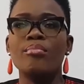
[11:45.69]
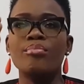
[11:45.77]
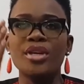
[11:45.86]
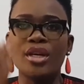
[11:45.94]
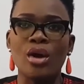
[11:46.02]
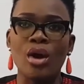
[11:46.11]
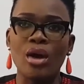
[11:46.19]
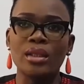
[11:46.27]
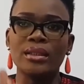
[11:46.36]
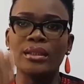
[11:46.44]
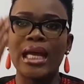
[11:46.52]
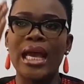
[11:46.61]

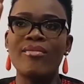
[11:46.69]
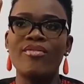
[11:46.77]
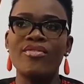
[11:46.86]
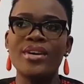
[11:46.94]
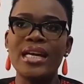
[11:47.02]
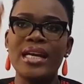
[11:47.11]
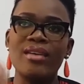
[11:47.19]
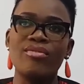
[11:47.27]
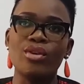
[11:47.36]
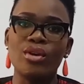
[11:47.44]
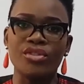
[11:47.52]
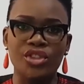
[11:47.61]
because every
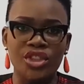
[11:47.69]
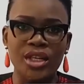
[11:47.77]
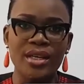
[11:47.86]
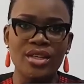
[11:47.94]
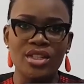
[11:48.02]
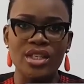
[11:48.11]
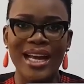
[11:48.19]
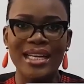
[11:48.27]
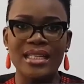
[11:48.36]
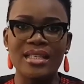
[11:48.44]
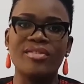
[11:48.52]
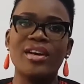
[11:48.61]
level of change
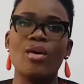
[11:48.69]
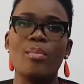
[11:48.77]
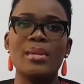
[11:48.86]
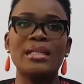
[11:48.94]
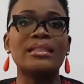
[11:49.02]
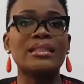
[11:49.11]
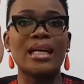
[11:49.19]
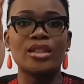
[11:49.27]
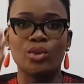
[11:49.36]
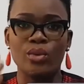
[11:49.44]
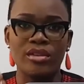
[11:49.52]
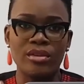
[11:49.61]
and development
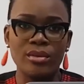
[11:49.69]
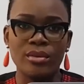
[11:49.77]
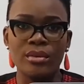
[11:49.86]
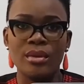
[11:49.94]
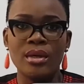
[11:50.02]
starts with you.